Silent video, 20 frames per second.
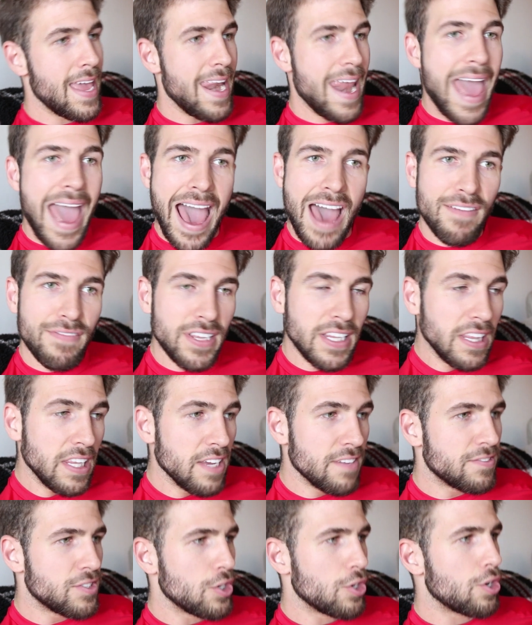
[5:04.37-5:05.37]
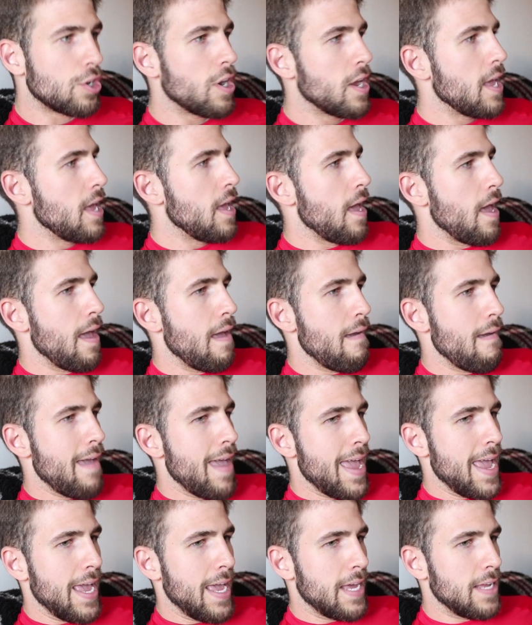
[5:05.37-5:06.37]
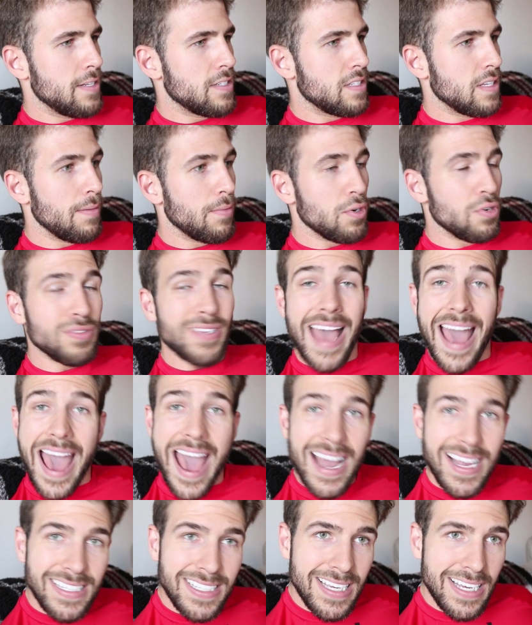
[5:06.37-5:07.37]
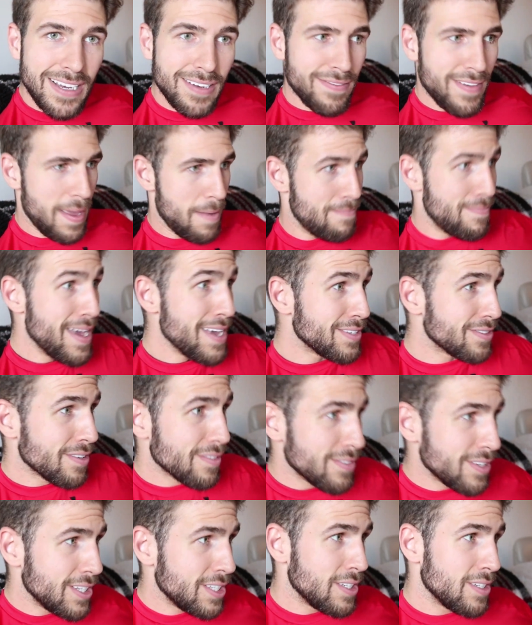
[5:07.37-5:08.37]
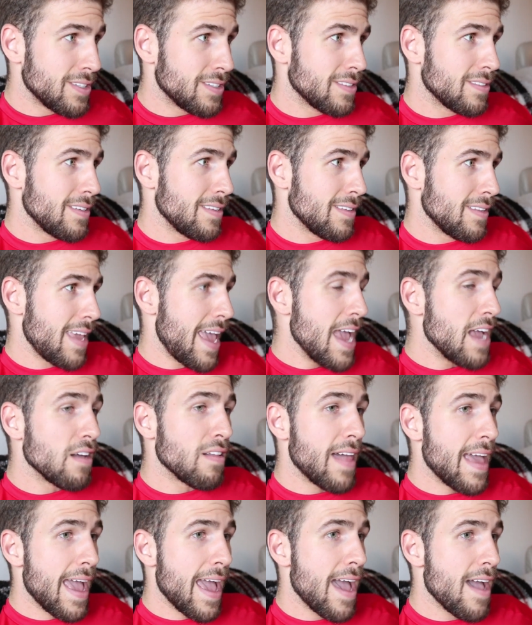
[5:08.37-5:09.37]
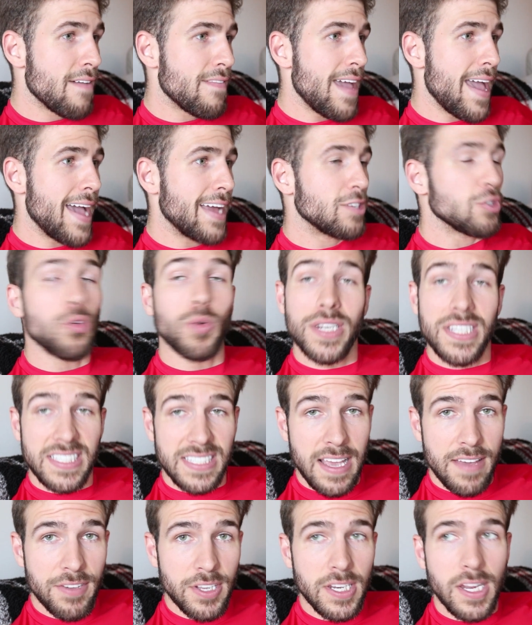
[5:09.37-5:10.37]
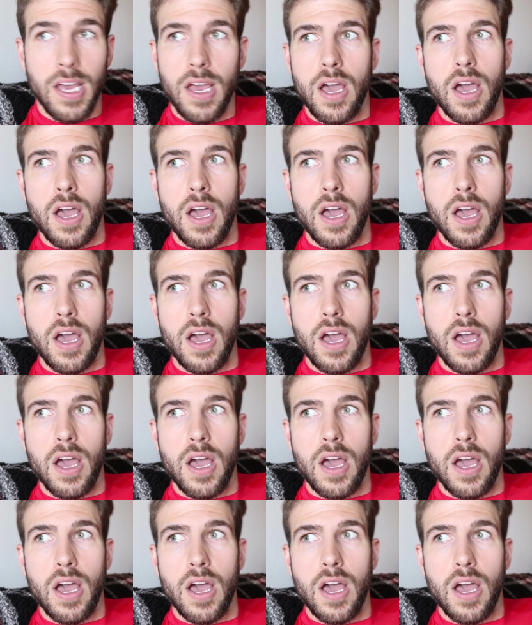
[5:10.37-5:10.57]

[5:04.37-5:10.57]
an avid lifter and someone who's active, and based on the angle I have at 27